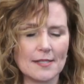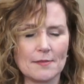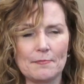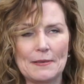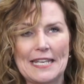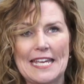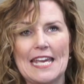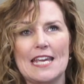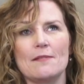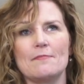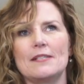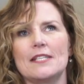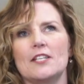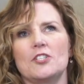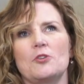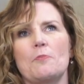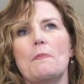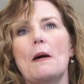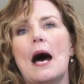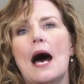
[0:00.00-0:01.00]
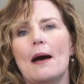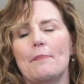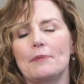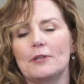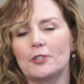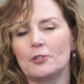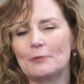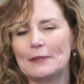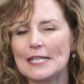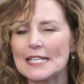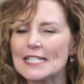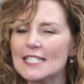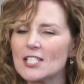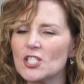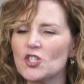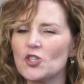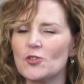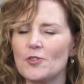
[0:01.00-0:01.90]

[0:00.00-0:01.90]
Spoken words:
became such a popular, because